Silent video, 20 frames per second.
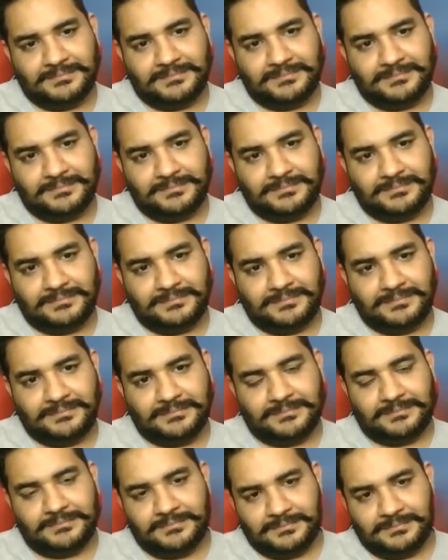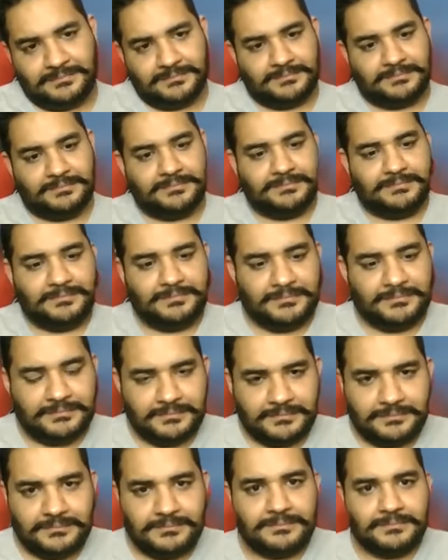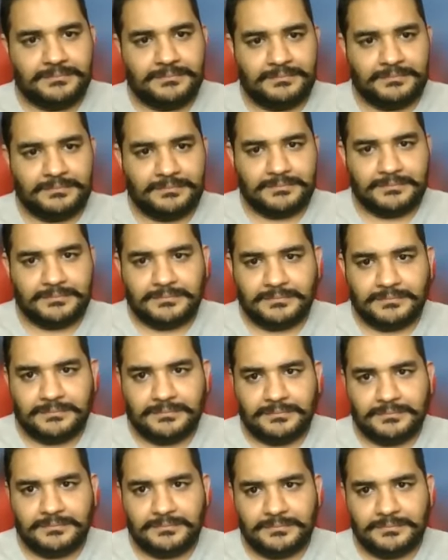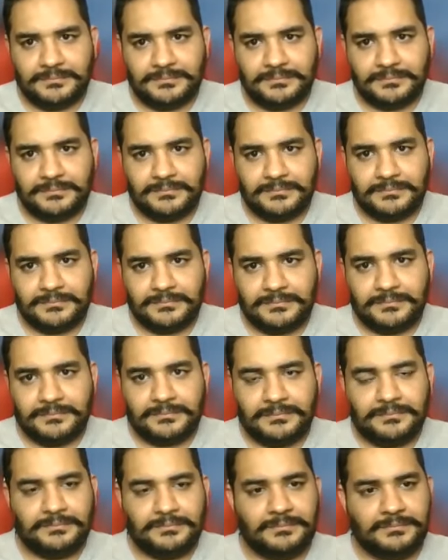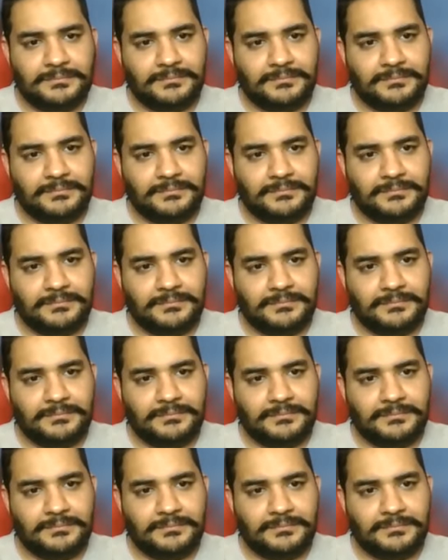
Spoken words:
[no speech]